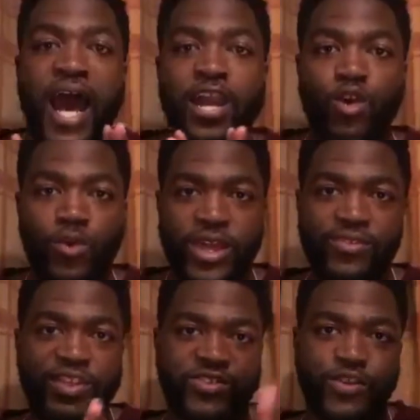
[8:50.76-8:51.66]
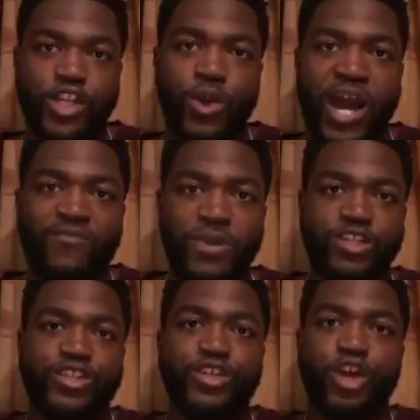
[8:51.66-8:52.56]
I know that in this video I've
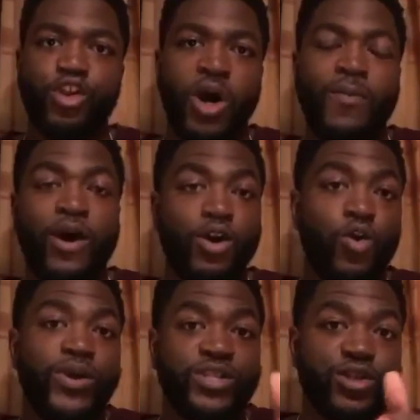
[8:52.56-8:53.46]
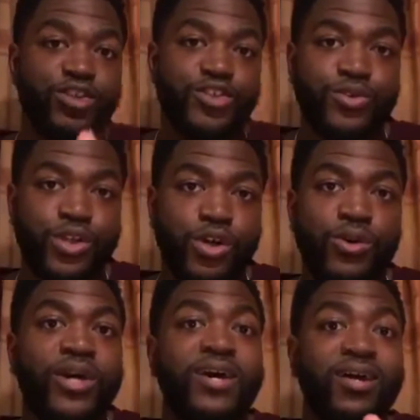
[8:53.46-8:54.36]
mentioned a lot about going to the studio,